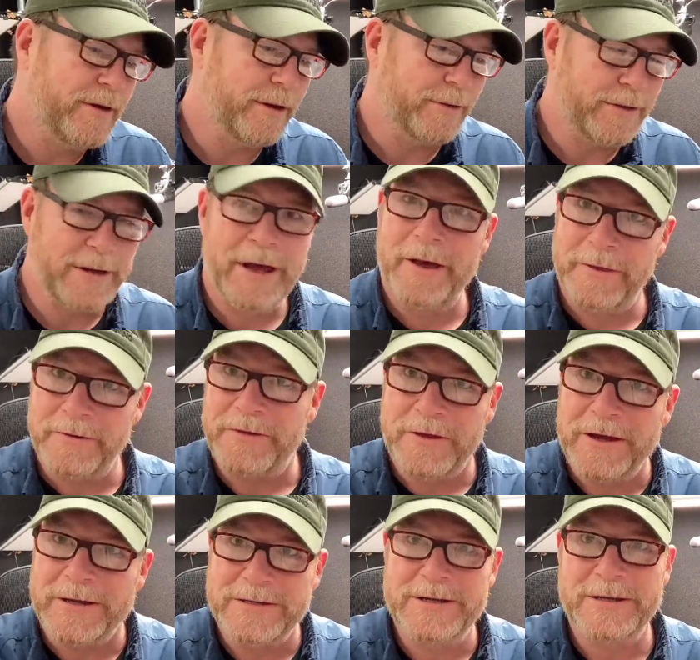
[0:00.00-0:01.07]
you know, the other
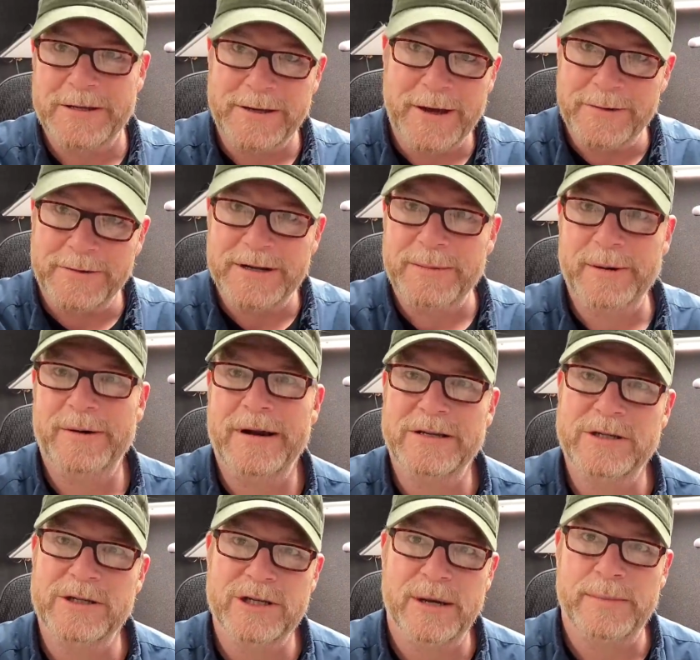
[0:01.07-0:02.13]
things that the other
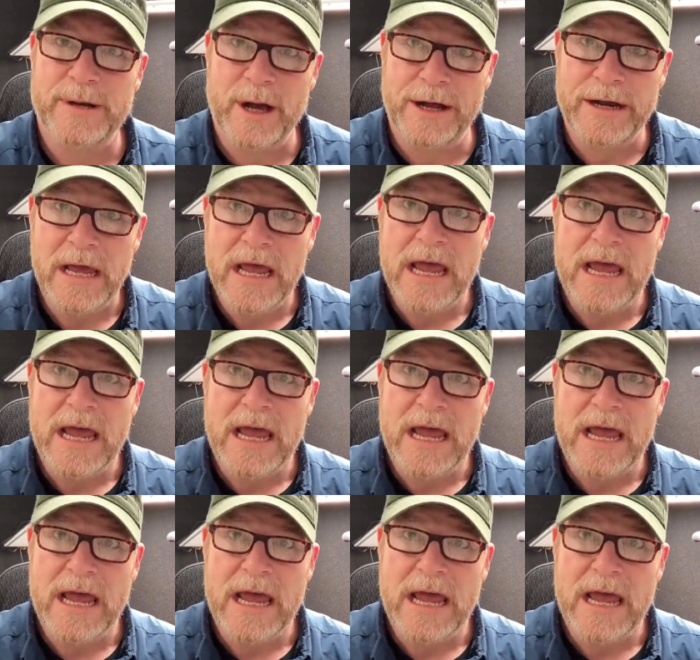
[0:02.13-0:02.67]
Democrats are jumping on.